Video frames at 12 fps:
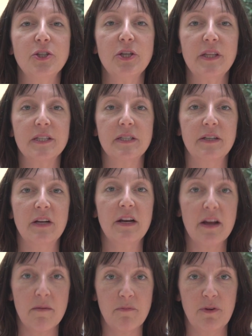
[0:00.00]
do this in a
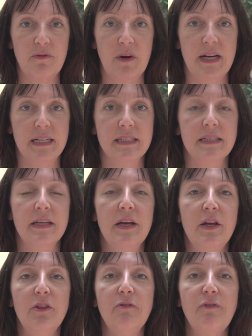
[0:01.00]
number of ways.
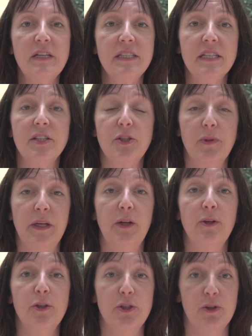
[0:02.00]
The first is to
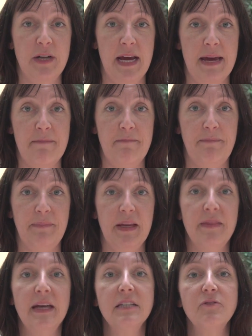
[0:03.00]
include your name,
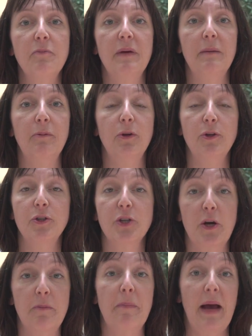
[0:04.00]
and that's for people who
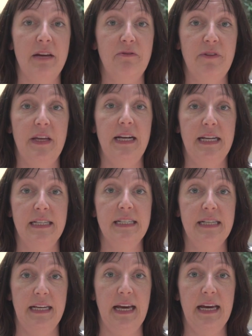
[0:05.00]
don't pay for their
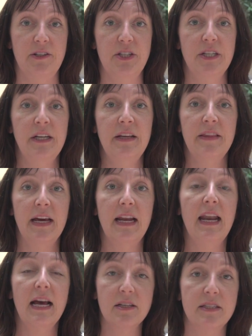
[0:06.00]
LinkedIn account. That
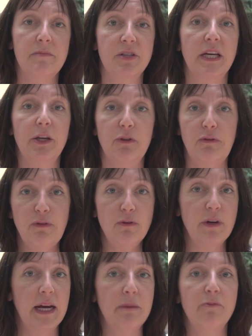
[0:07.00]
allows them to get your full
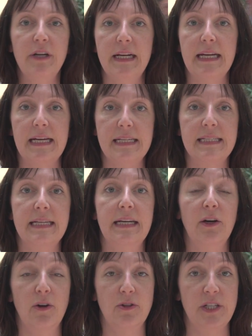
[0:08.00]
name really easily
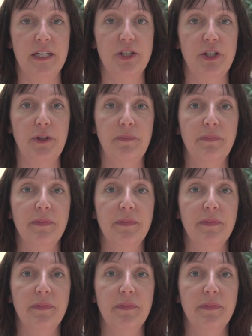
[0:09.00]
and contact you.